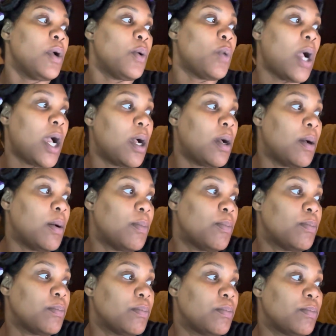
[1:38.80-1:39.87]
of
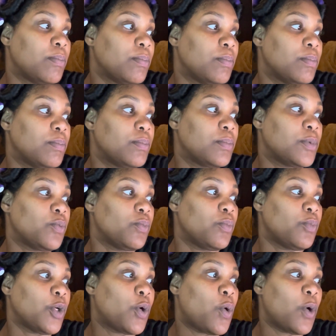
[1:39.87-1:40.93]

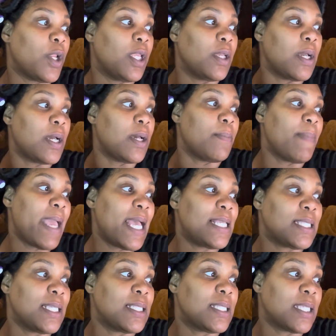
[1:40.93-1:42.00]
recording mass
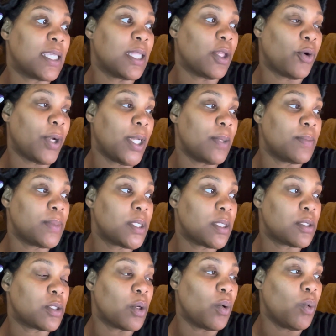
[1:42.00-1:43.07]
into kilograms.
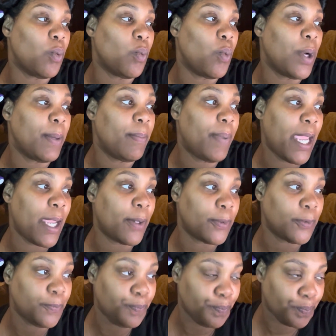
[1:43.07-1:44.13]
So 1
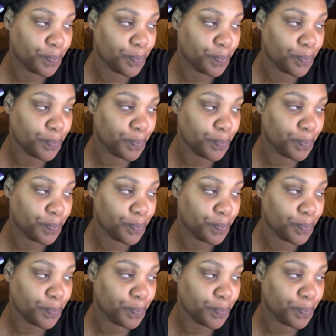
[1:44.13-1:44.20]
pound